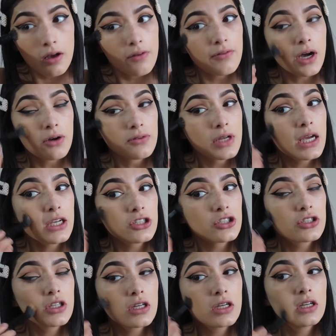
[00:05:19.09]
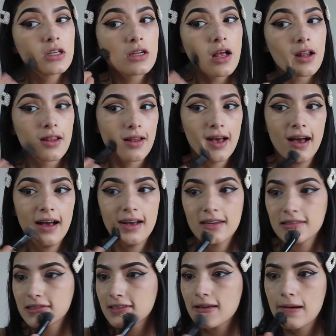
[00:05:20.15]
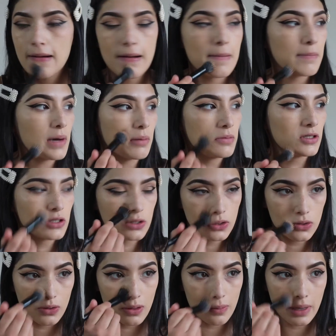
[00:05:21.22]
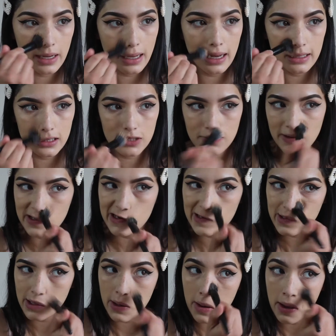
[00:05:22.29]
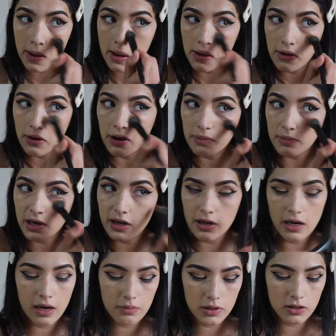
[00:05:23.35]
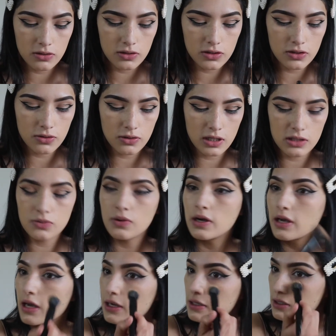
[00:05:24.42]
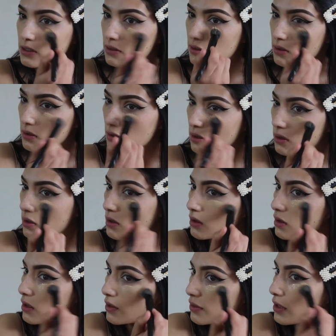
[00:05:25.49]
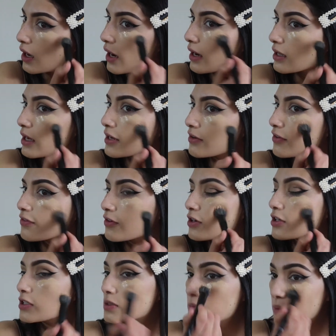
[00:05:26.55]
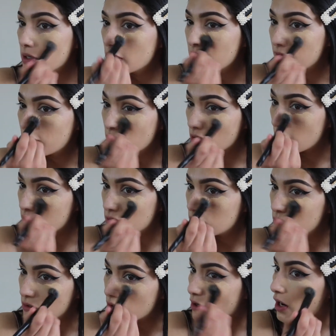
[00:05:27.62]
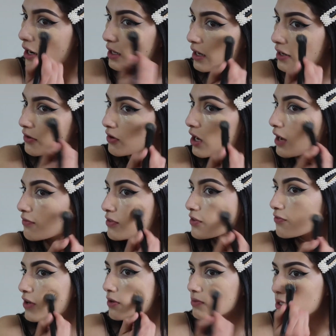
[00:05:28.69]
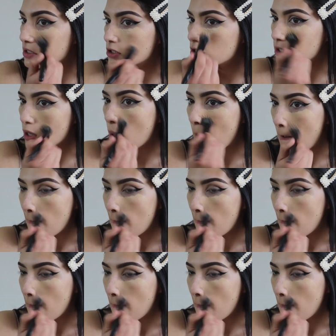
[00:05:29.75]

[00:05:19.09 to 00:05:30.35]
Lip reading: foundation last. I'm used to doing my eyes first and my eyebrows, so that's why I did the eyeliner first. But if you like to do your eyeliner after foundation,